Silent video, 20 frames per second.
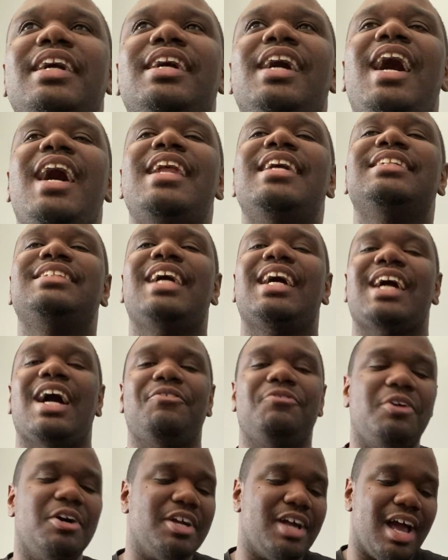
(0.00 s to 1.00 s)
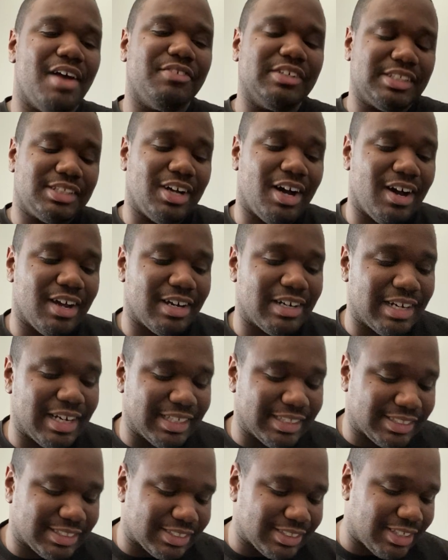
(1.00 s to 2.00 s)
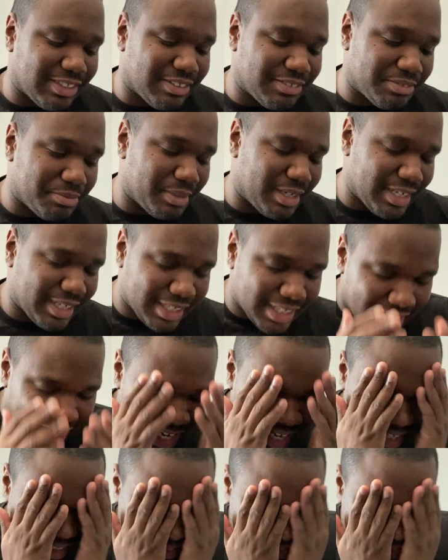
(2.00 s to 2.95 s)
God, it's like, I want to have a daughter. Oh my God,